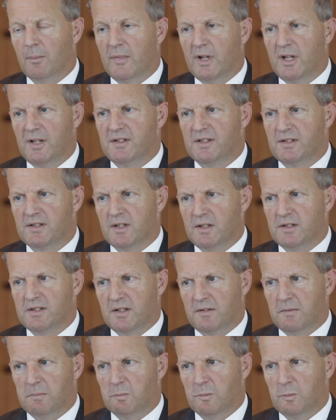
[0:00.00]
It
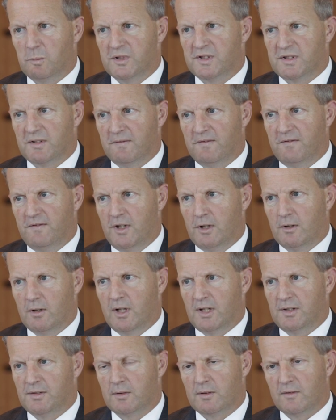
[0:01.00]
was a
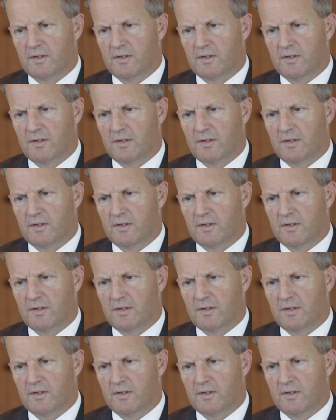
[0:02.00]
very sort